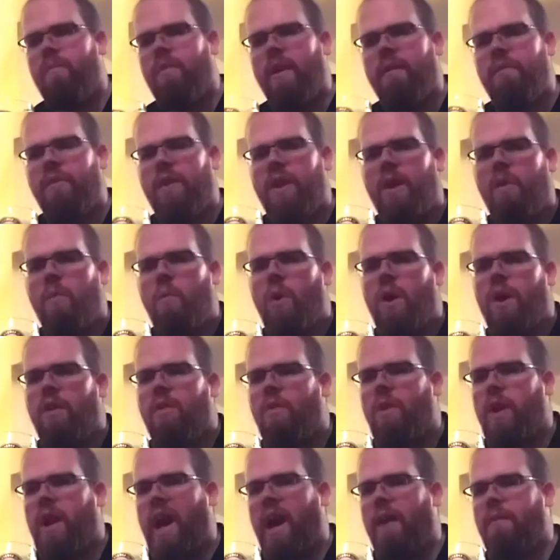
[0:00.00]
definitely one to
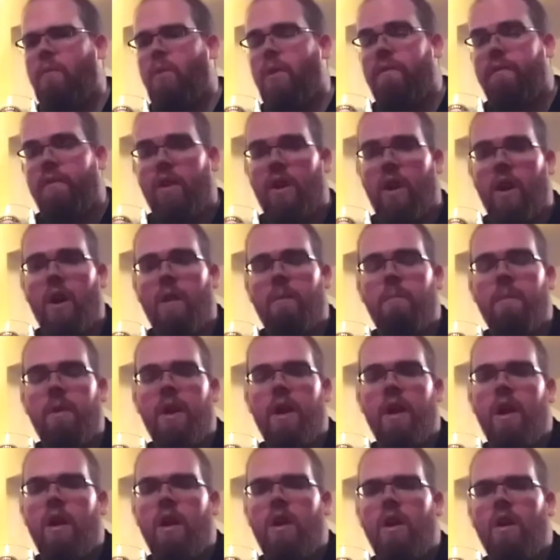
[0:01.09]
look out for if you're
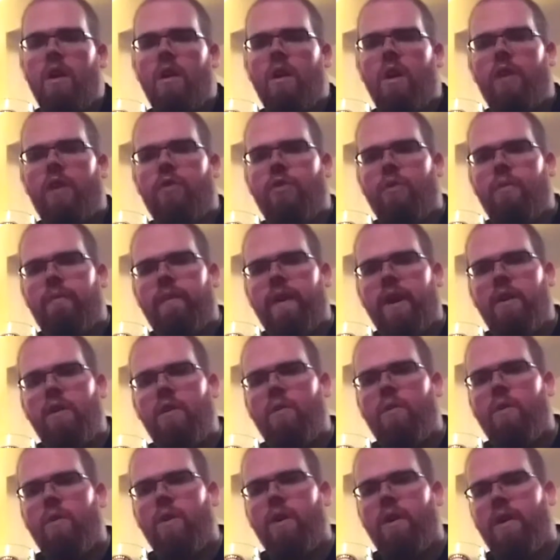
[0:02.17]
also a fan
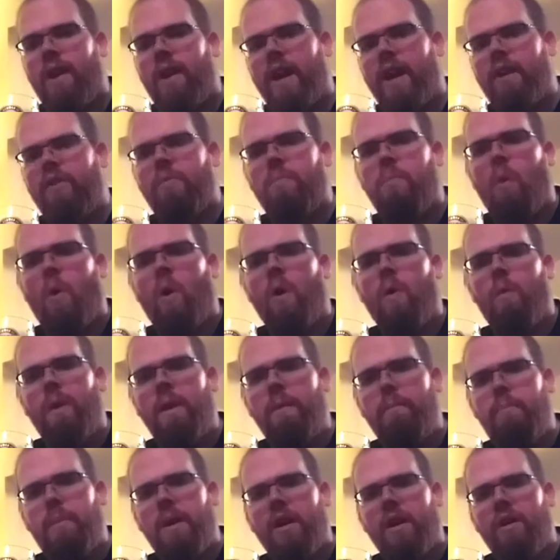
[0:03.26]
who likes more
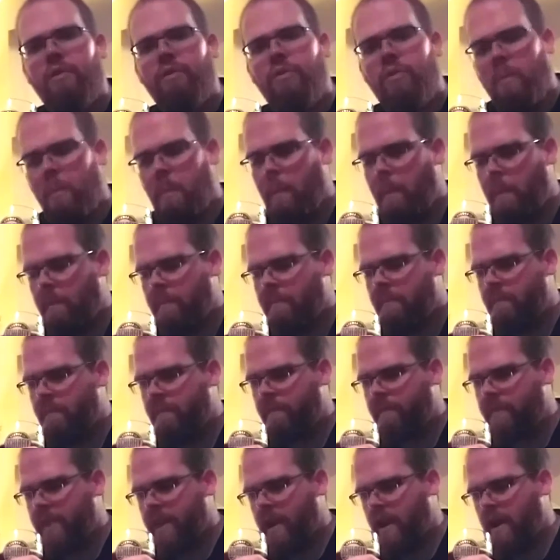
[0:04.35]
wheat beers
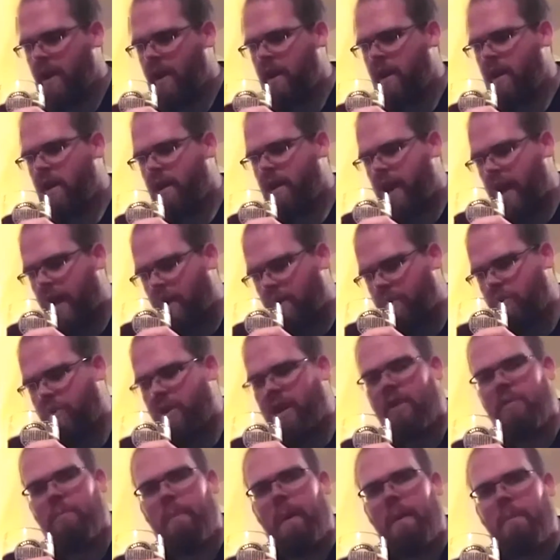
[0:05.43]
and also
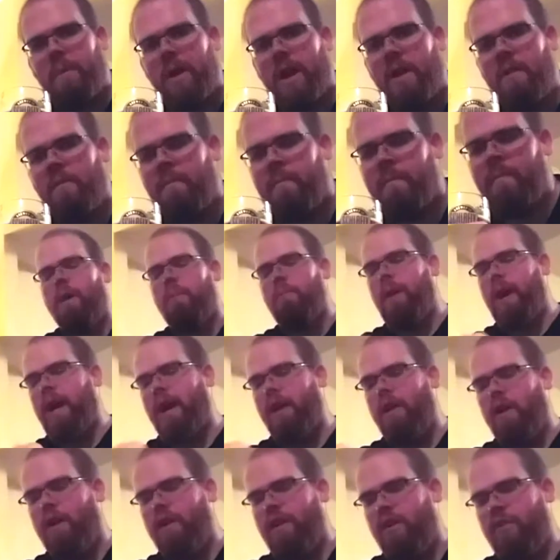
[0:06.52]
likes pumpkin. I'm liking
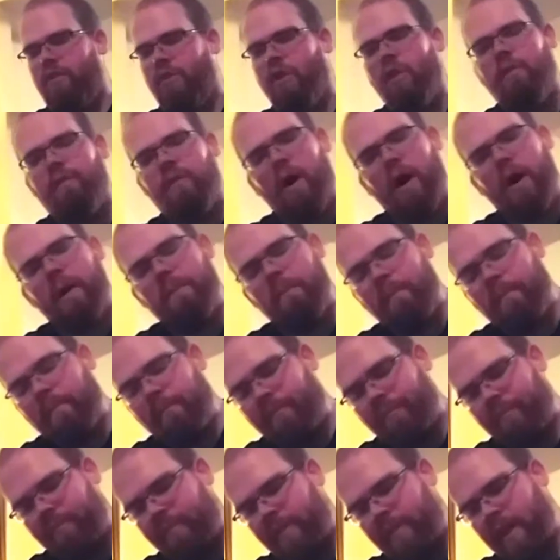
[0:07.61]
all these so far.
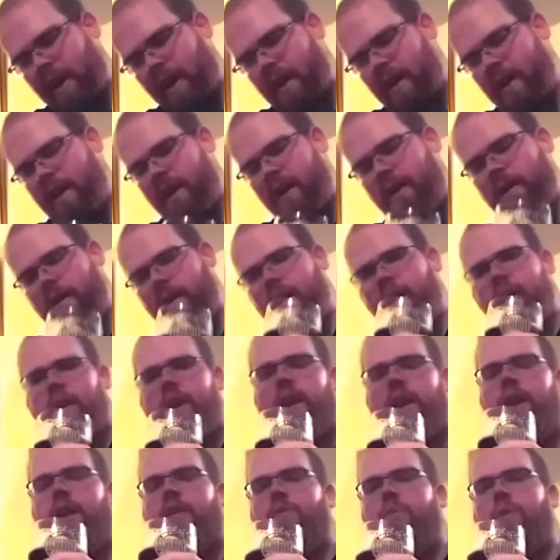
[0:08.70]

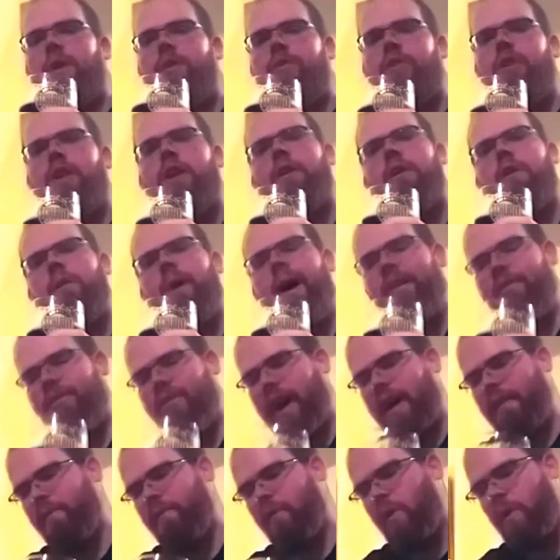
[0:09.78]
And this one is another glass
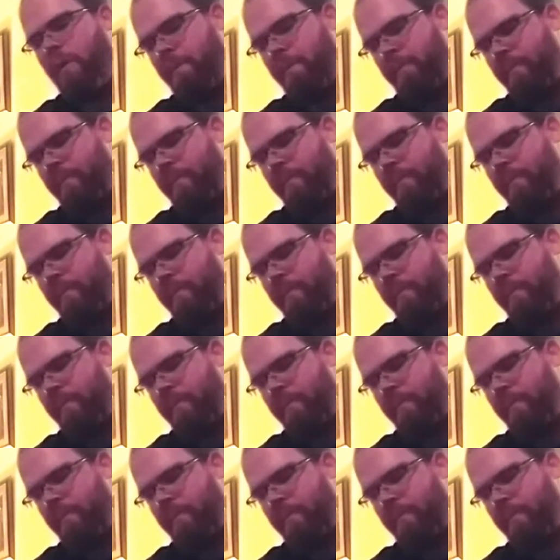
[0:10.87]
half full.